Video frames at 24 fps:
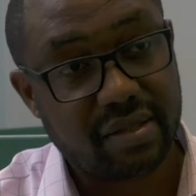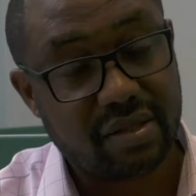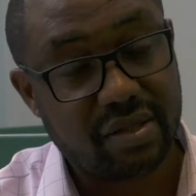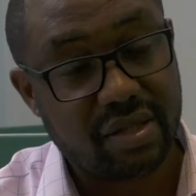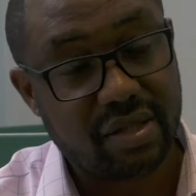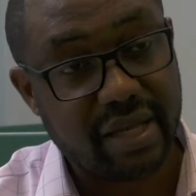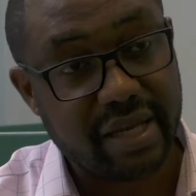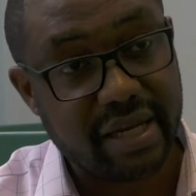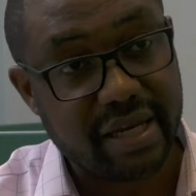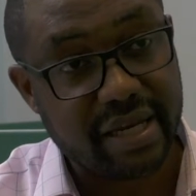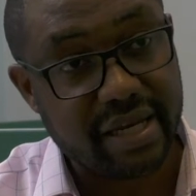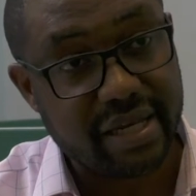
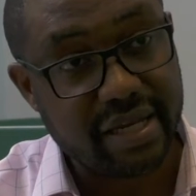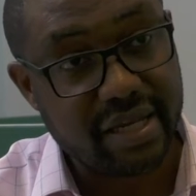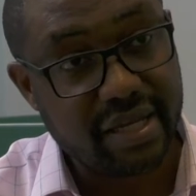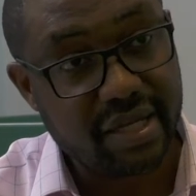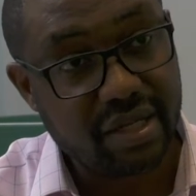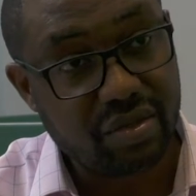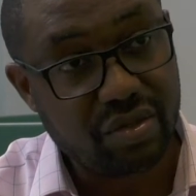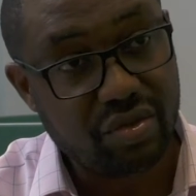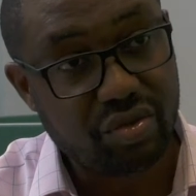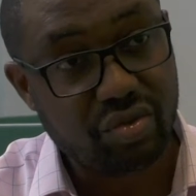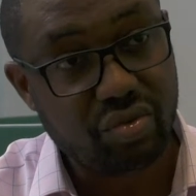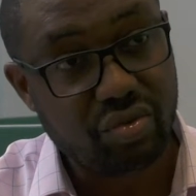They
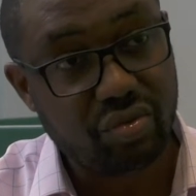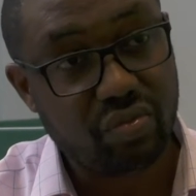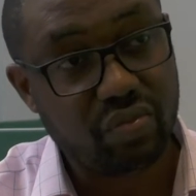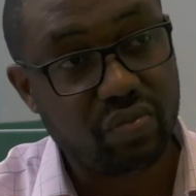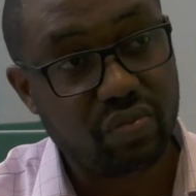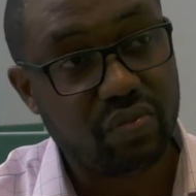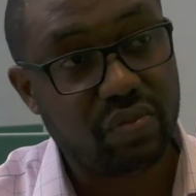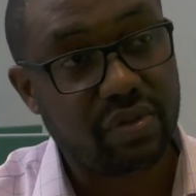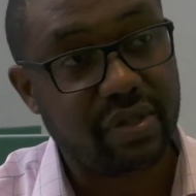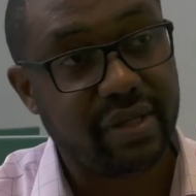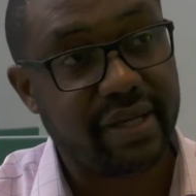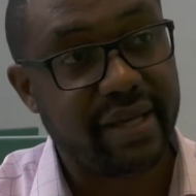need to
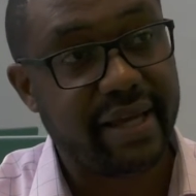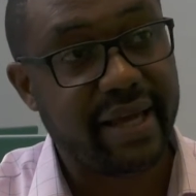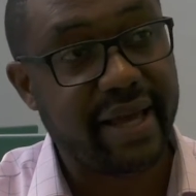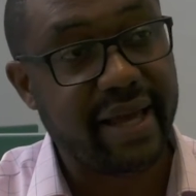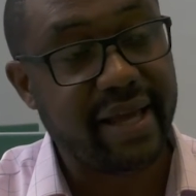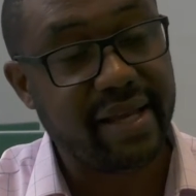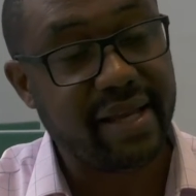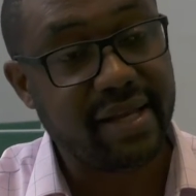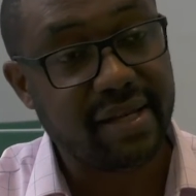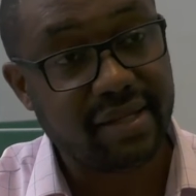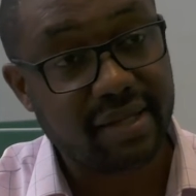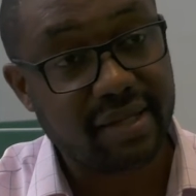
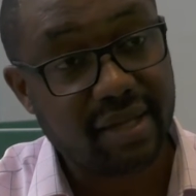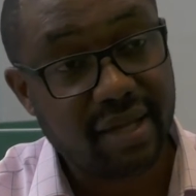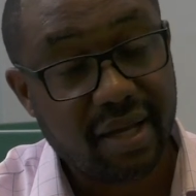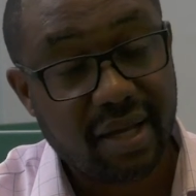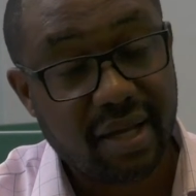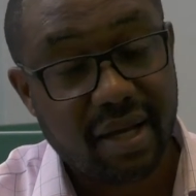gain